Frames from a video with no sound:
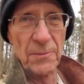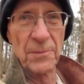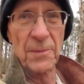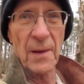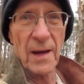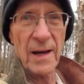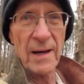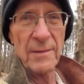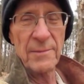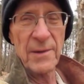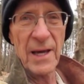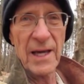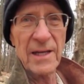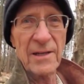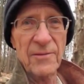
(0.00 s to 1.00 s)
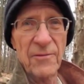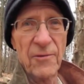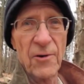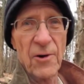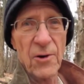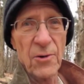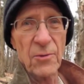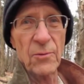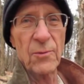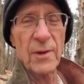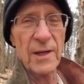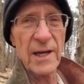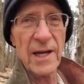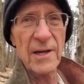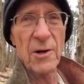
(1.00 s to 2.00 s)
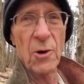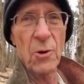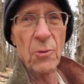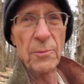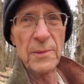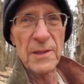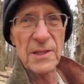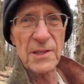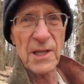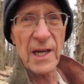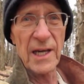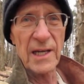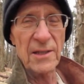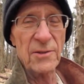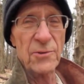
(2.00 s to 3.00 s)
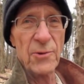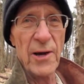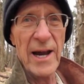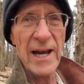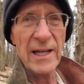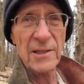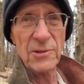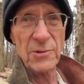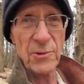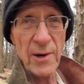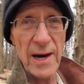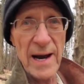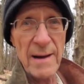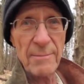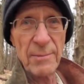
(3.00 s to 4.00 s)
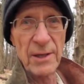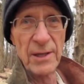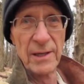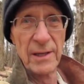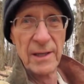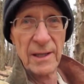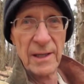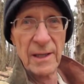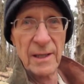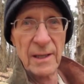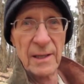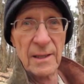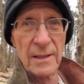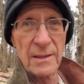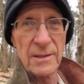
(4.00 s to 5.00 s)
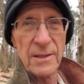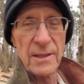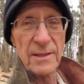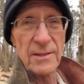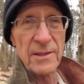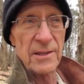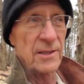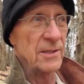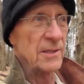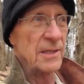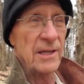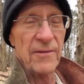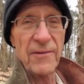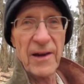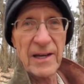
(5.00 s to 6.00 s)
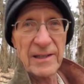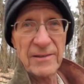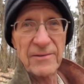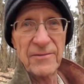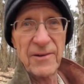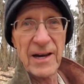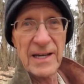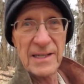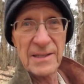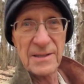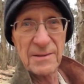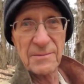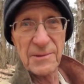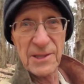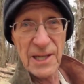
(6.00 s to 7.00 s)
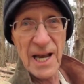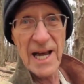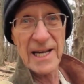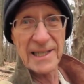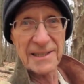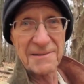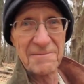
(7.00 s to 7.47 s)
I'm headed for what I hope is a track trap to see if I can find some sign.